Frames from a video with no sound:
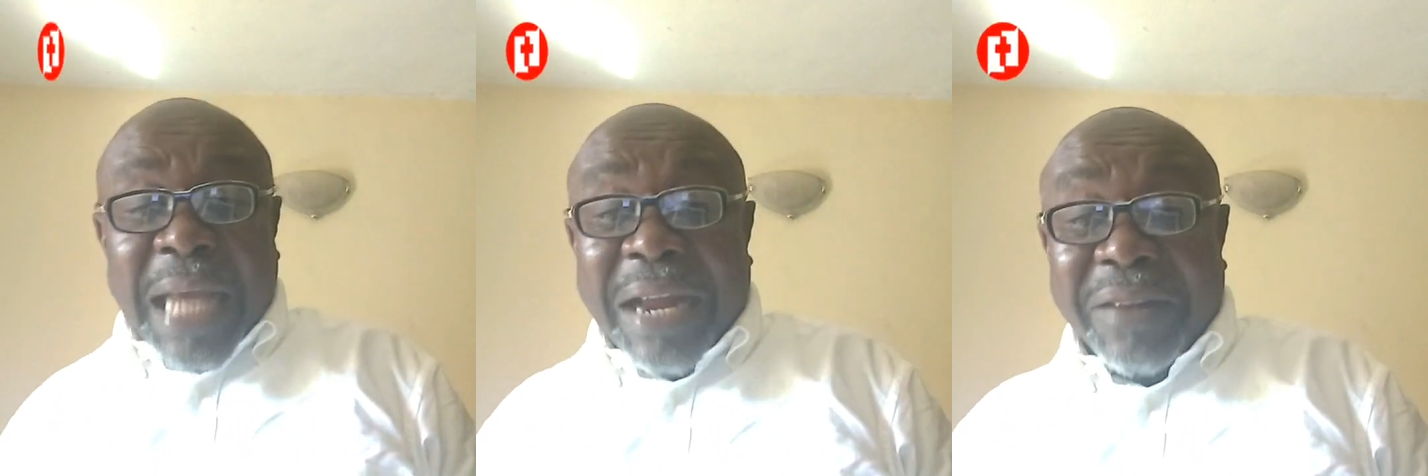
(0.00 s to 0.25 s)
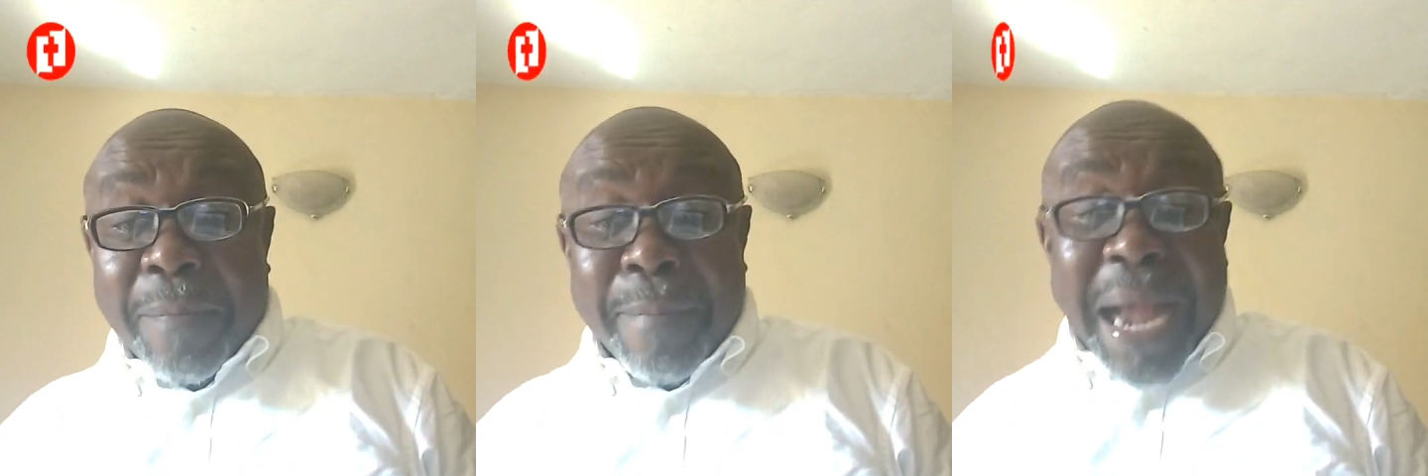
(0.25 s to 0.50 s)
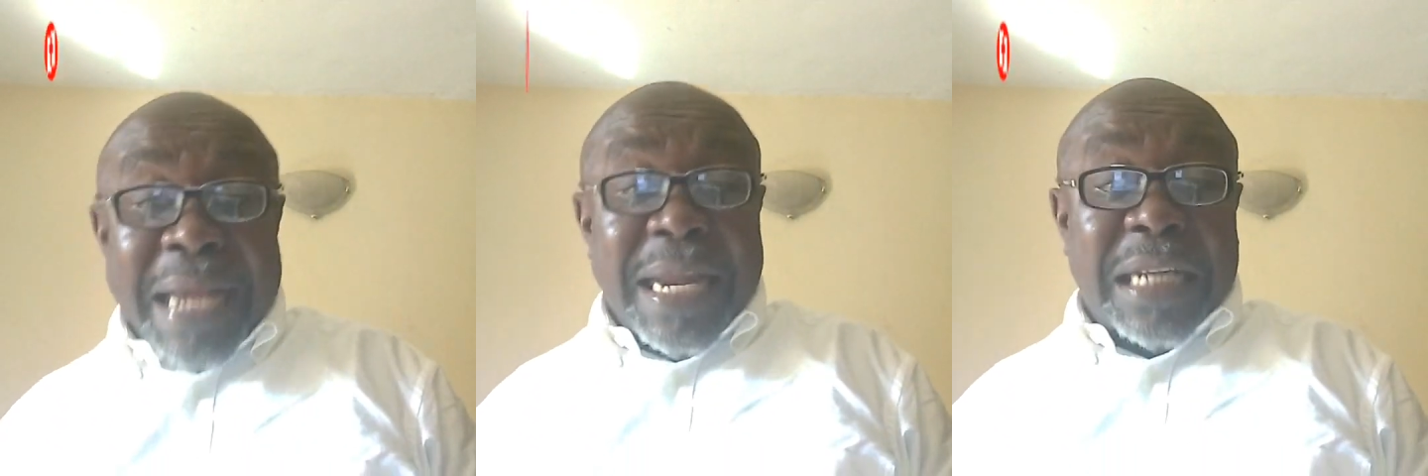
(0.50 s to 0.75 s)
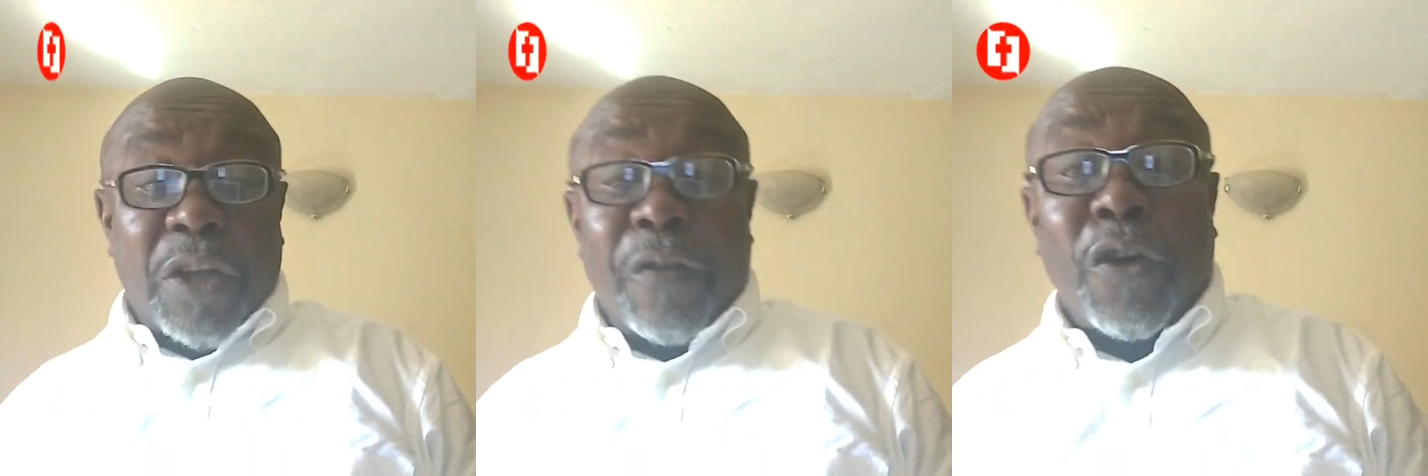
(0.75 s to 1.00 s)
are
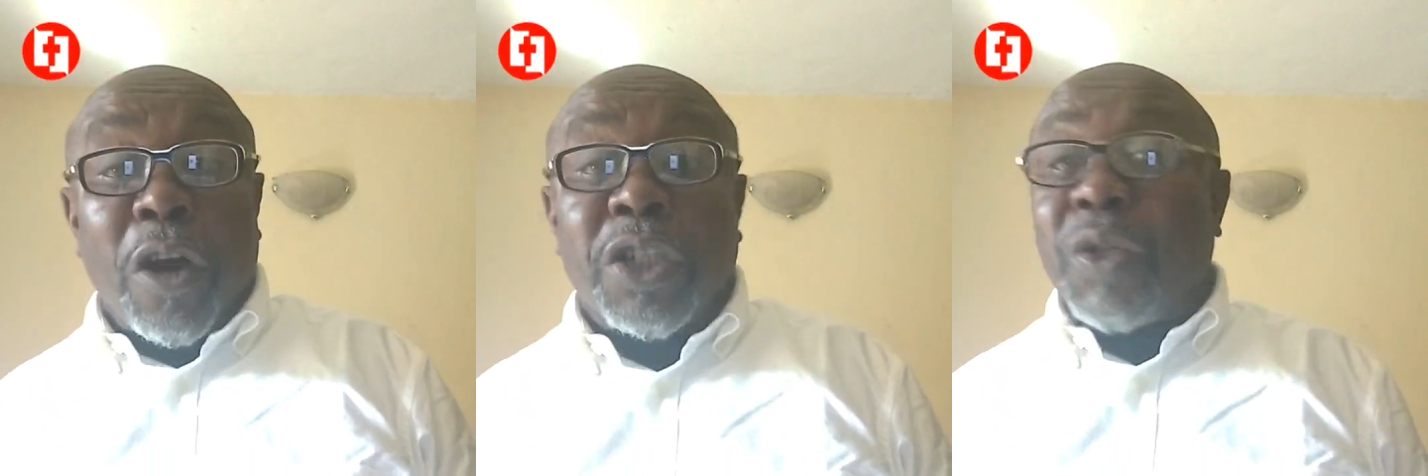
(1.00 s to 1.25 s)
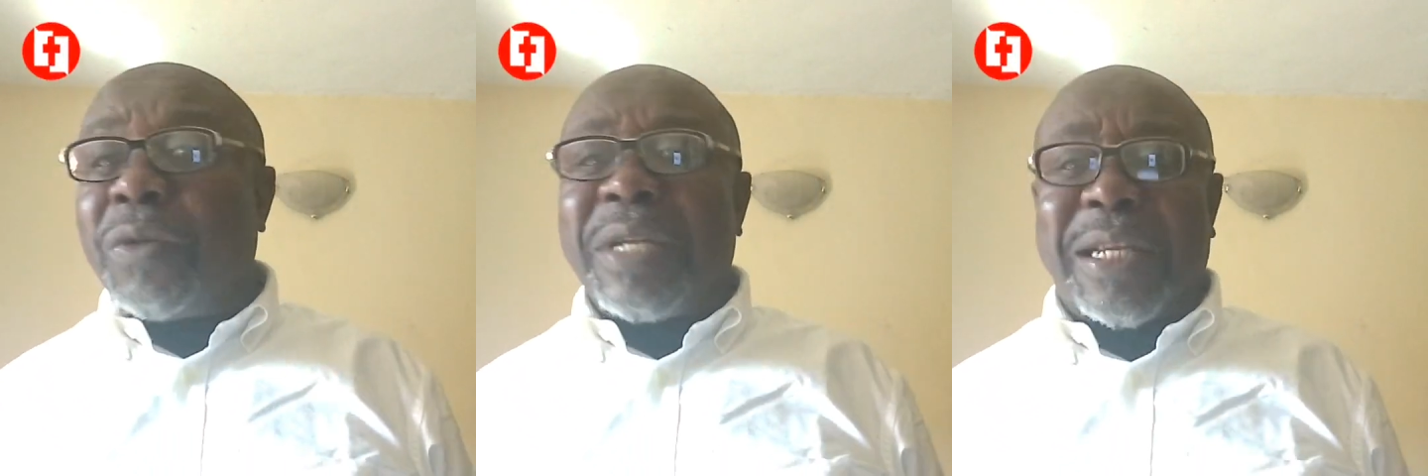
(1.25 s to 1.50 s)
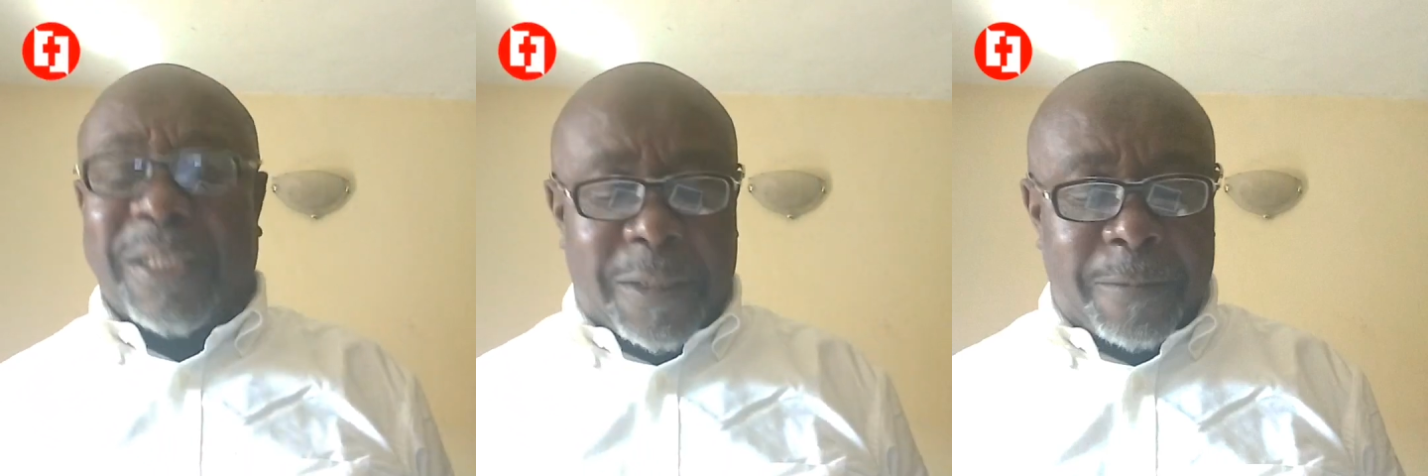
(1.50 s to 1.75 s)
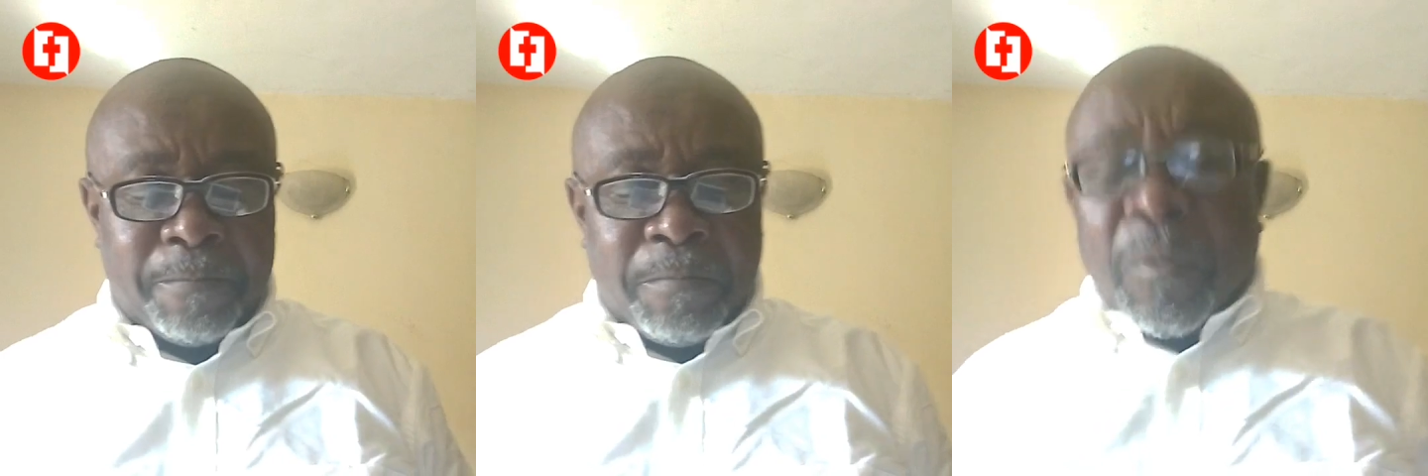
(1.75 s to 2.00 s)
reminders of God's goodness.